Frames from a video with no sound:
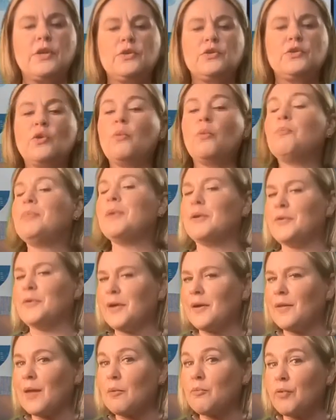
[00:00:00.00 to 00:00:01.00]
So
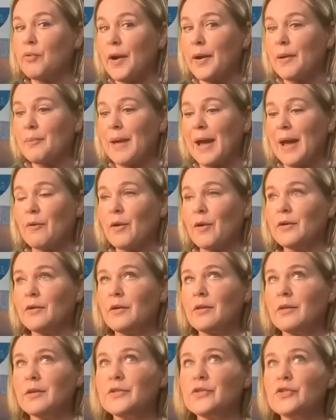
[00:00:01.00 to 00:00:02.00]
building on that prior background
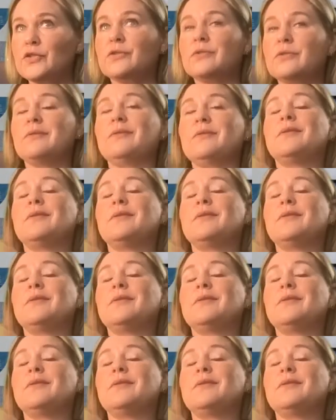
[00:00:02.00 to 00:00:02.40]
knowledge,